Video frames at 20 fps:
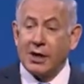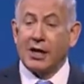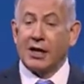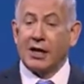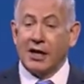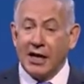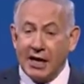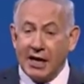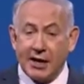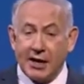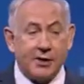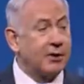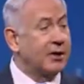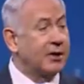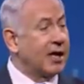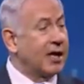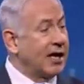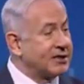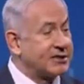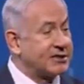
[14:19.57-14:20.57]
leader
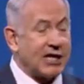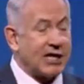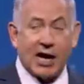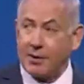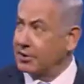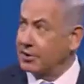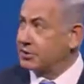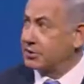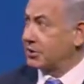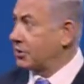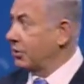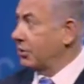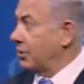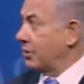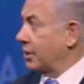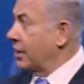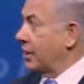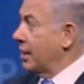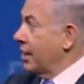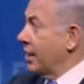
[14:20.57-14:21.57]
in cyber
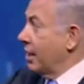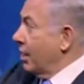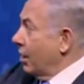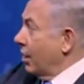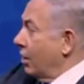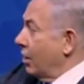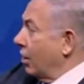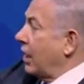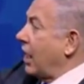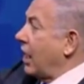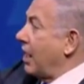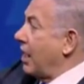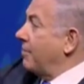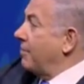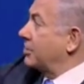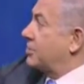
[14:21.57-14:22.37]
security. Look at how much they